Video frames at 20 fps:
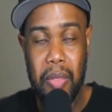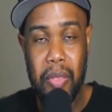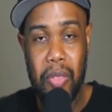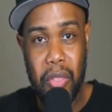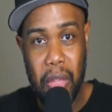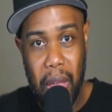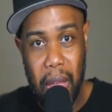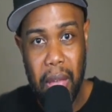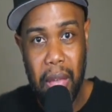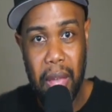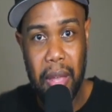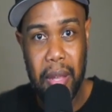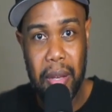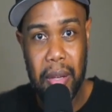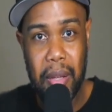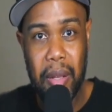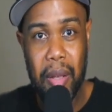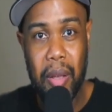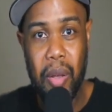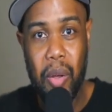
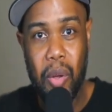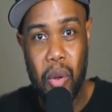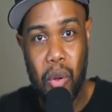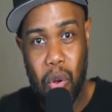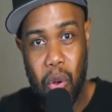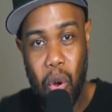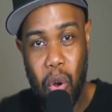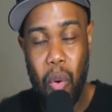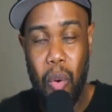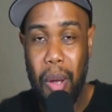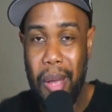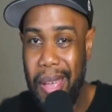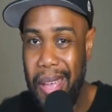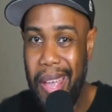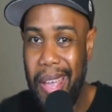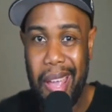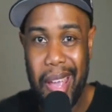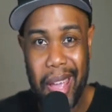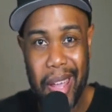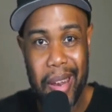then go
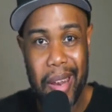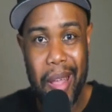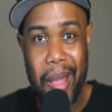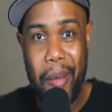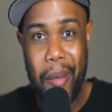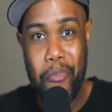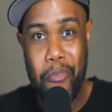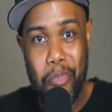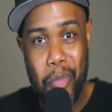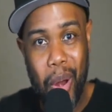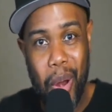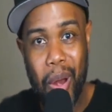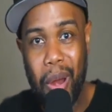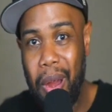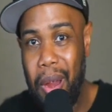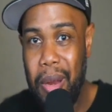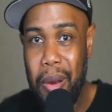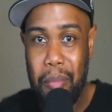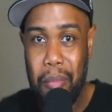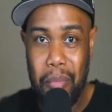ahead,
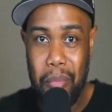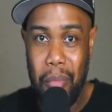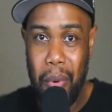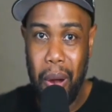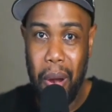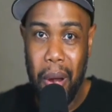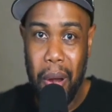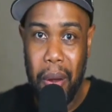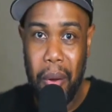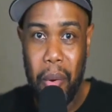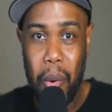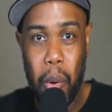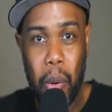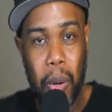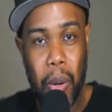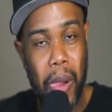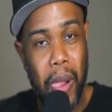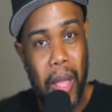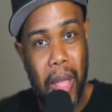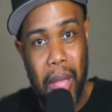marry, to, marry her,
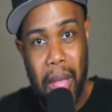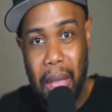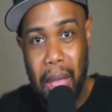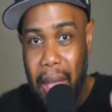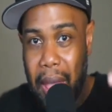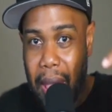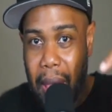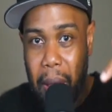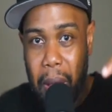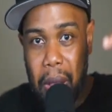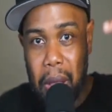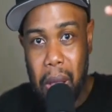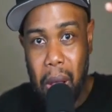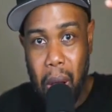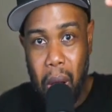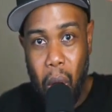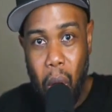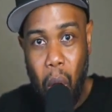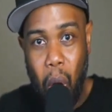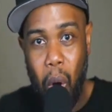
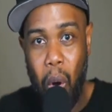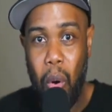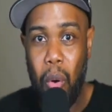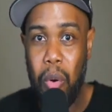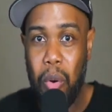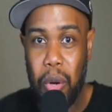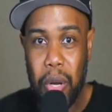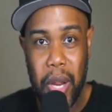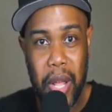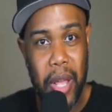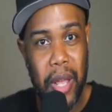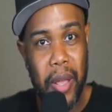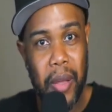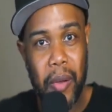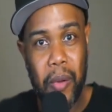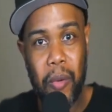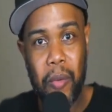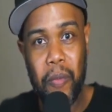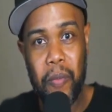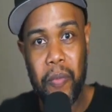hold her
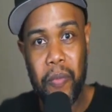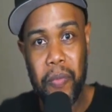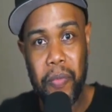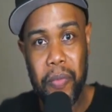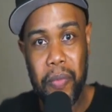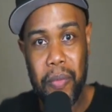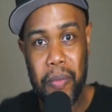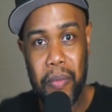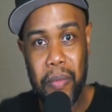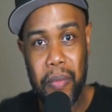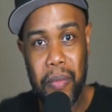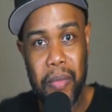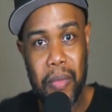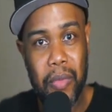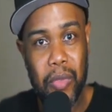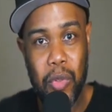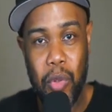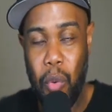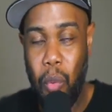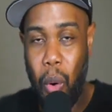down,
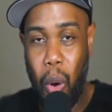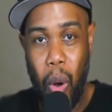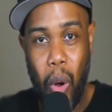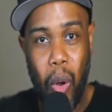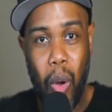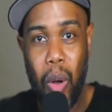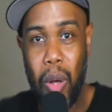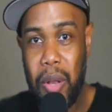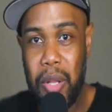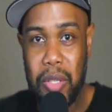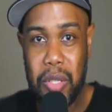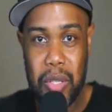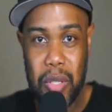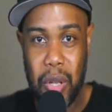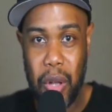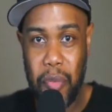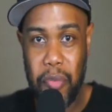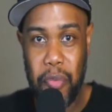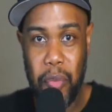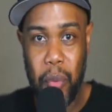do all this
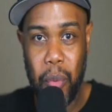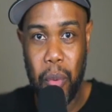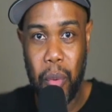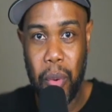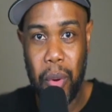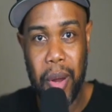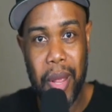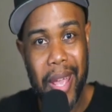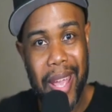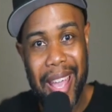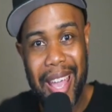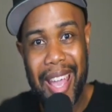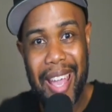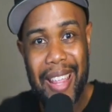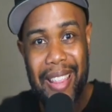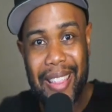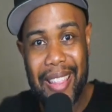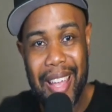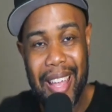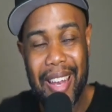stuff for her,
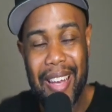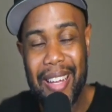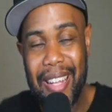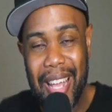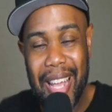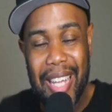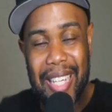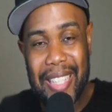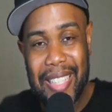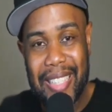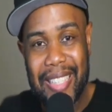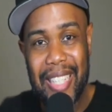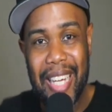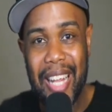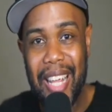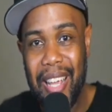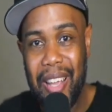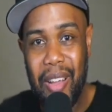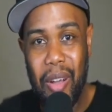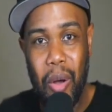and then
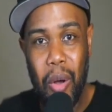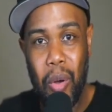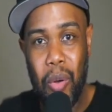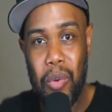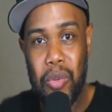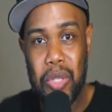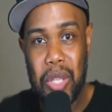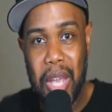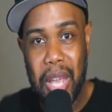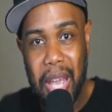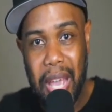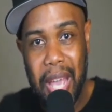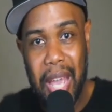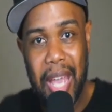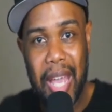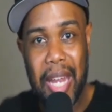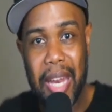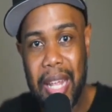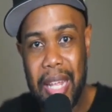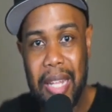she goes
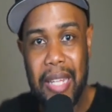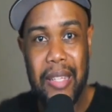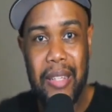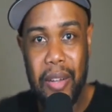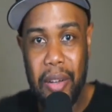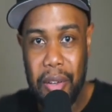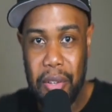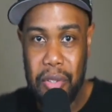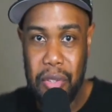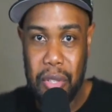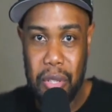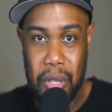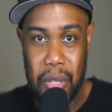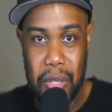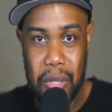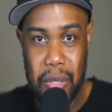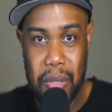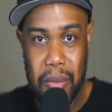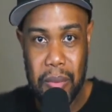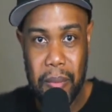ahead and does
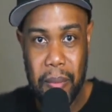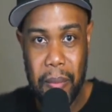this.